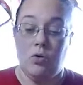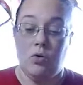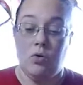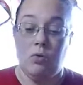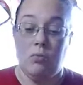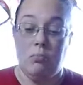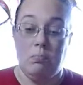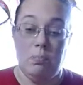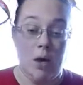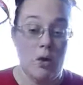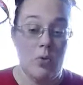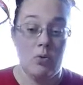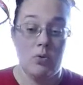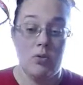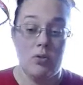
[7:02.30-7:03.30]

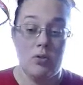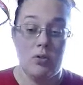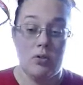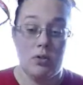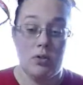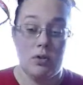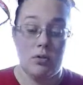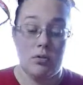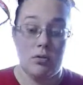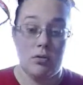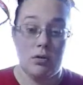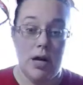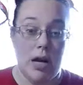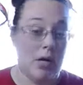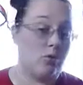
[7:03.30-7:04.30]
most
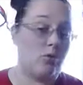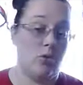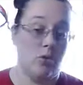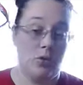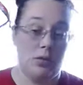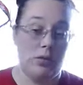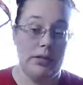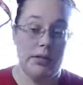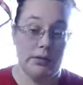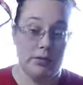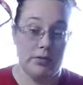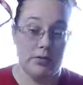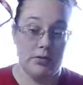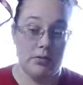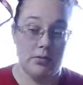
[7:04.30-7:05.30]
household
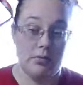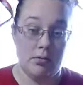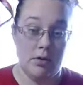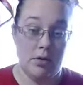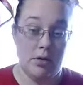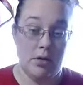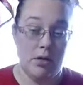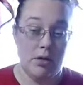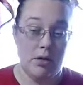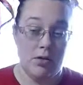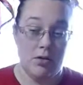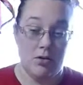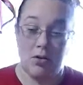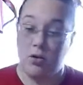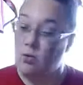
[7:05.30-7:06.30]
cleaners
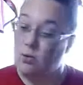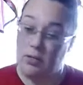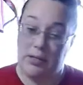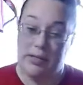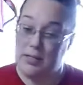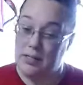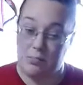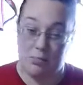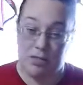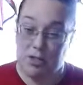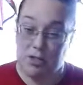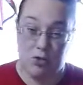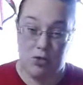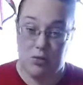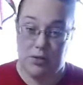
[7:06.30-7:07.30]
don't clean as much
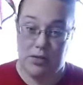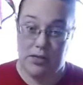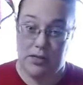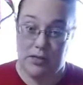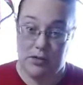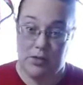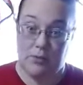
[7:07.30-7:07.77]
as you think they do.